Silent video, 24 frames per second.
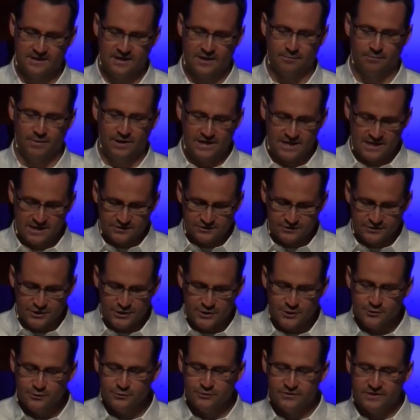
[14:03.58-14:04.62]
but he's
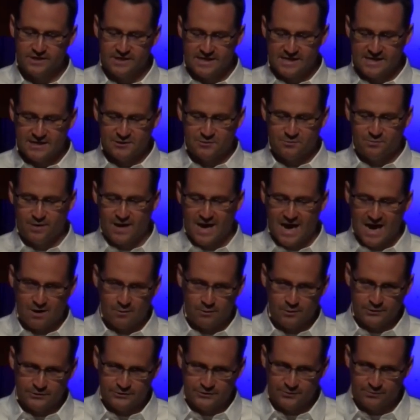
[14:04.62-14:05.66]
using his
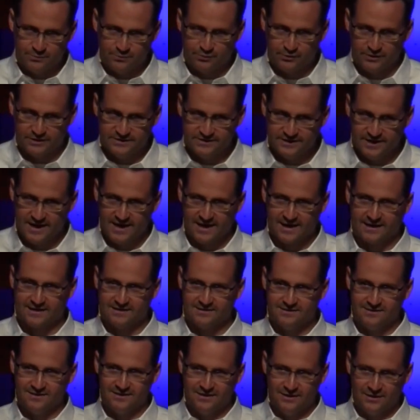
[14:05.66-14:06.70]
power to
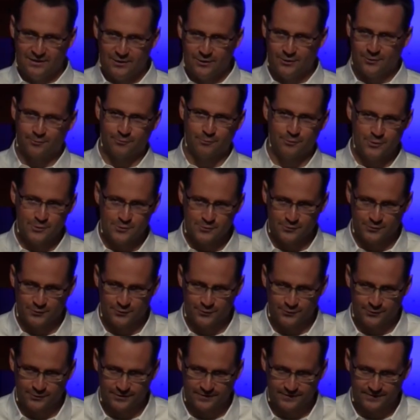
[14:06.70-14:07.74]
protect
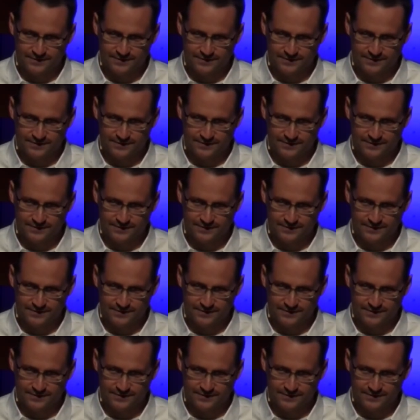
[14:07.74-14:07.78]
Ruth.